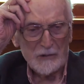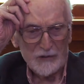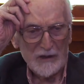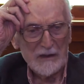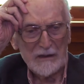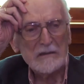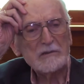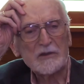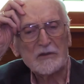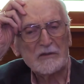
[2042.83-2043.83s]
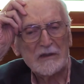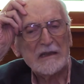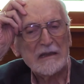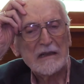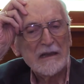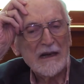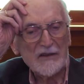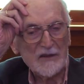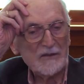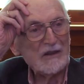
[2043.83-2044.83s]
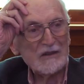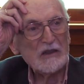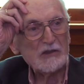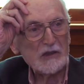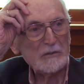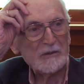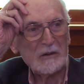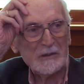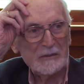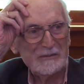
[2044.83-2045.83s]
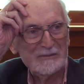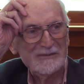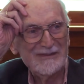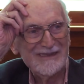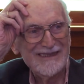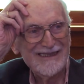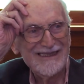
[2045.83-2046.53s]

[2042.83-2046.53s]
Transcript: I was uh, interested really as a variational problem. Mm -hmm.